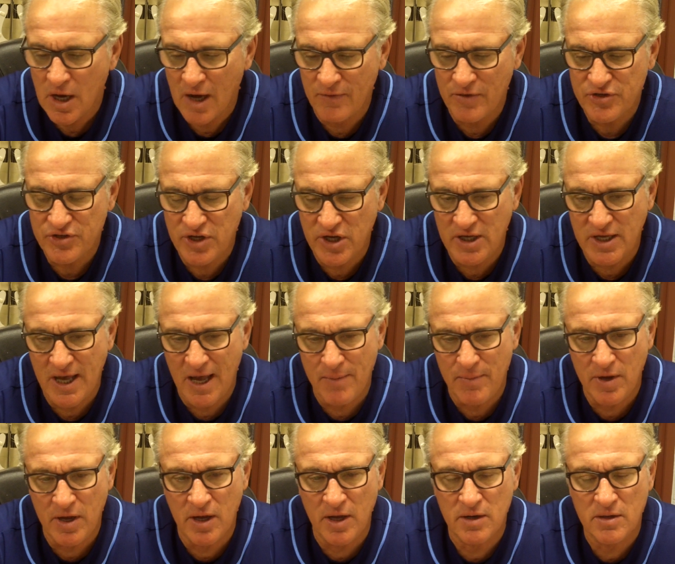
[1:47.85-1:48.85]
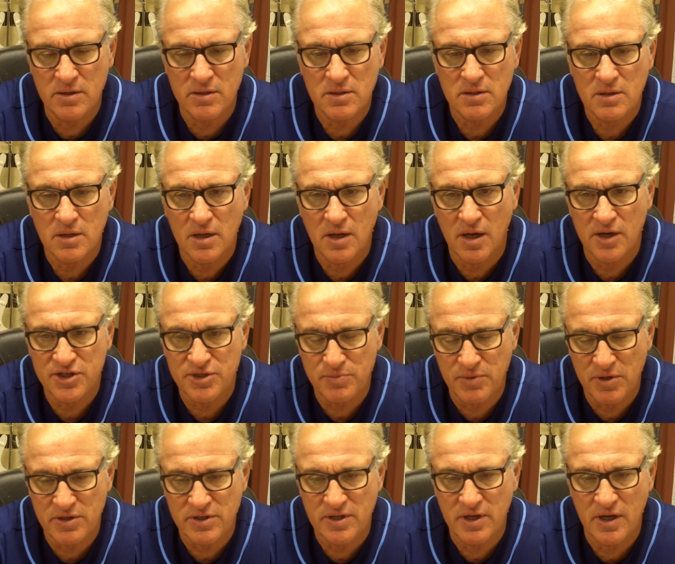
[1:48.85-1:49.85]
Obviously, he came in.
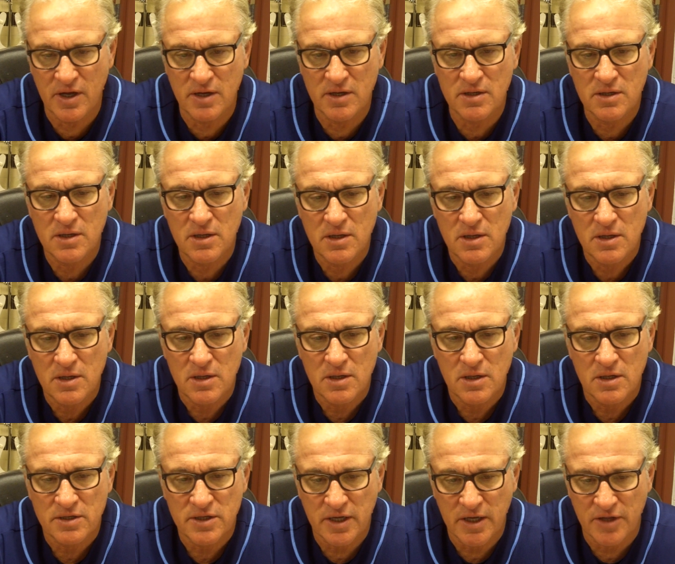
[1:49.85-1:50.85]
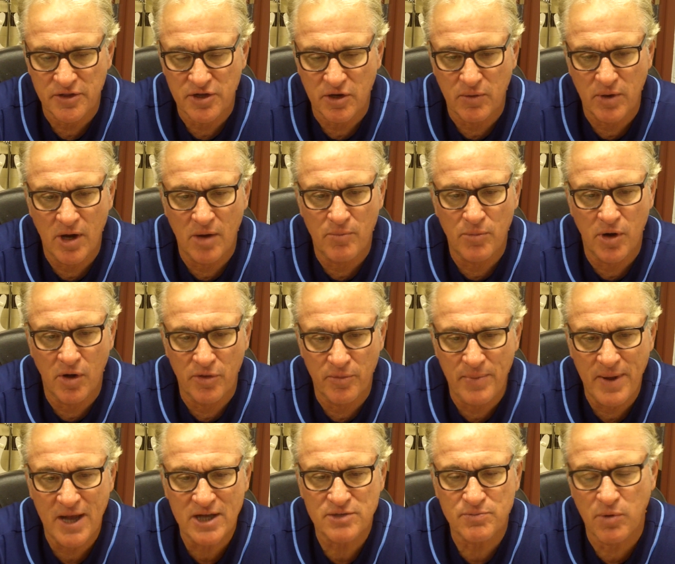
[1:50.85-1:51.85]
Smith did to get the ground ball. The
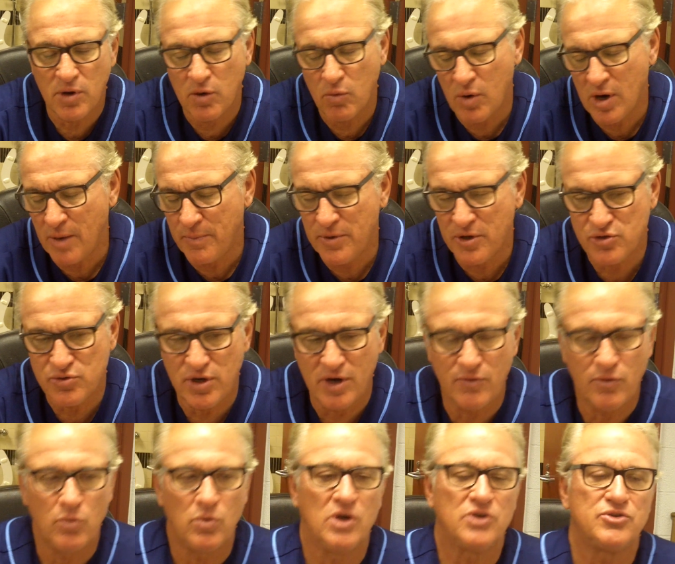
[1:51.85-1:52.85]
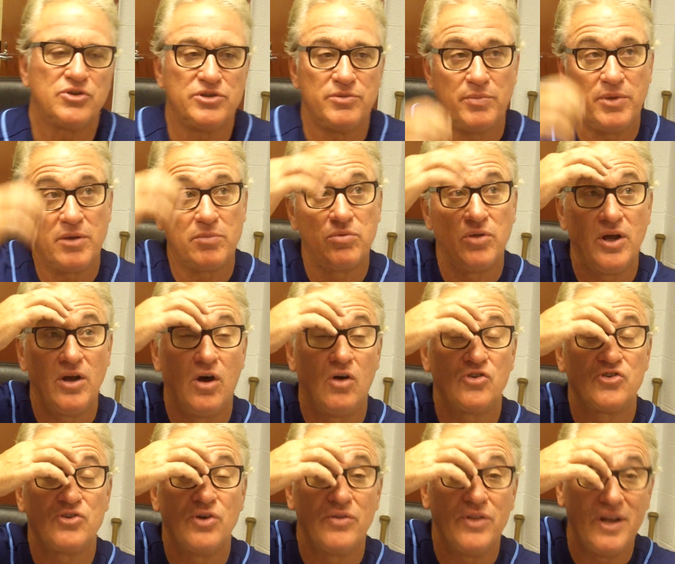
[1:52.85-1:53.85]
pass bar, wild pitch, whatever it was a big play.
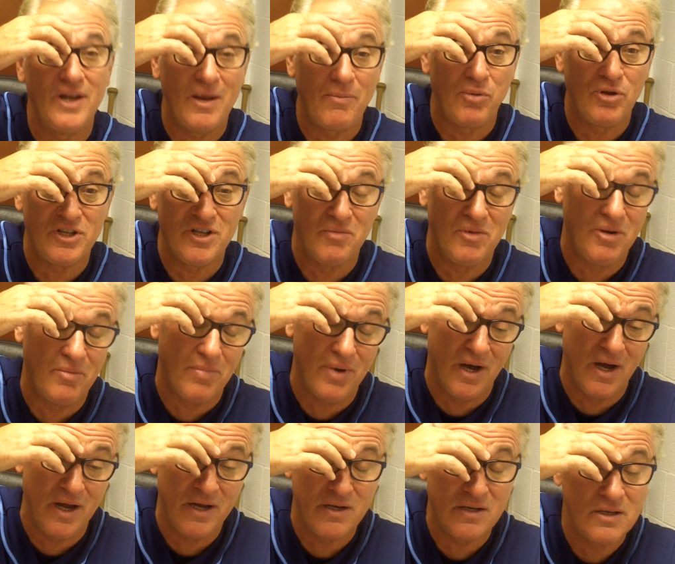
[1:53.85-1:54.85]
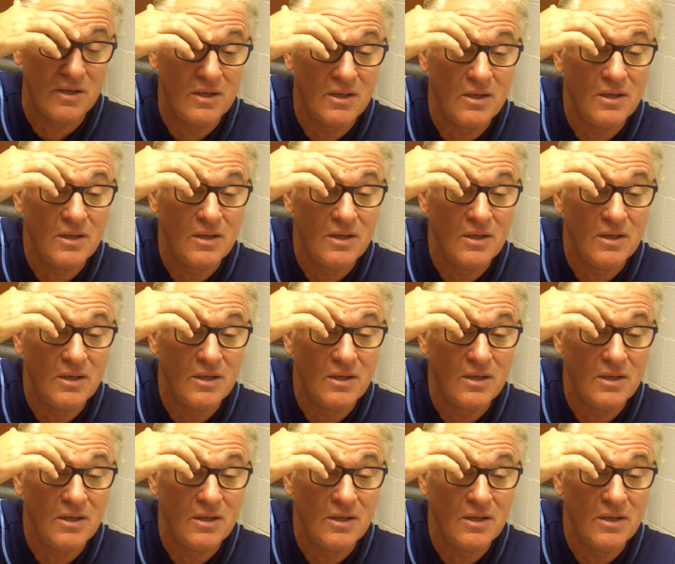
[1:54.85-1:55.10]
Also, then that put them in a bind.